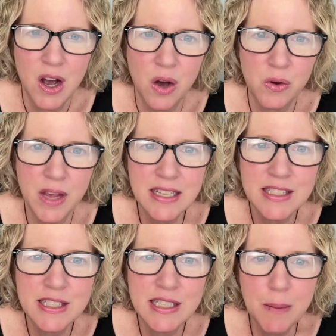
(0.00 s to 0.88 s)
Okay,
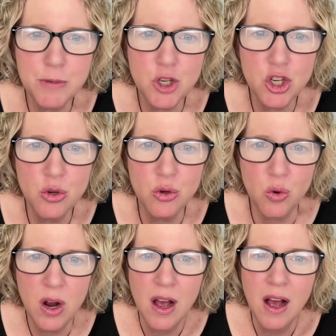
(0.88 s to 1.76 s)
step
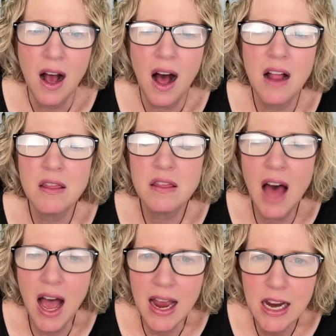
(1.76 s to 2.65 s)
2,
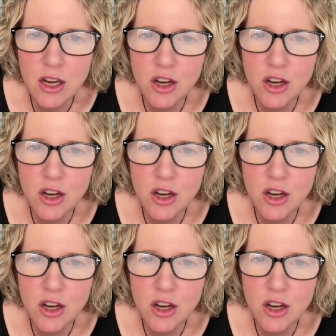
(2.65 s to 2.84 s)
align